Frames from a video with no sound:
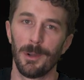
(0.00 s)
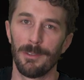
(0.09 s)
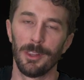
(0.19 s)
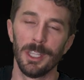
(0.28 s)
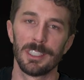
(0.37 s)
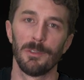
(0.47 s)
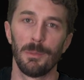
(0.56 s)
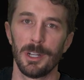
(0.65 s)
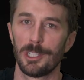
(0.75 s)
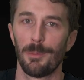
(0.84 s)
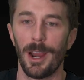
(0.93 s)
we have a list of a
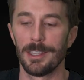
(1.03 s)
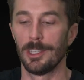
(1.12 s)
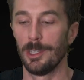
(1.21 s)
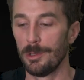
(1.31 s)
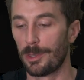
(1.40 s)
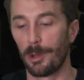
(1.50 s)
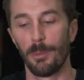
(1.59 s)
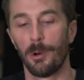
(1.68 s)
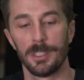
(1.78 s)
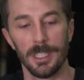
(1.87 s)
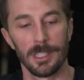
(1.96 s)
bunch of brands that use
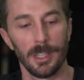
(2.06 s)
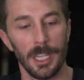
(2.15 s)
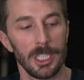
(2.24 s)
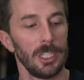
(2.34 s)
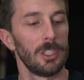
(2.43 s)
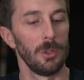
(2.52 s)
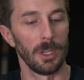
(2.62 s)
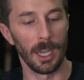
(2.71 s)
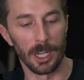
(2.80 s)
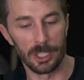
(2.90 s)
Thermore's insulation, so you kind of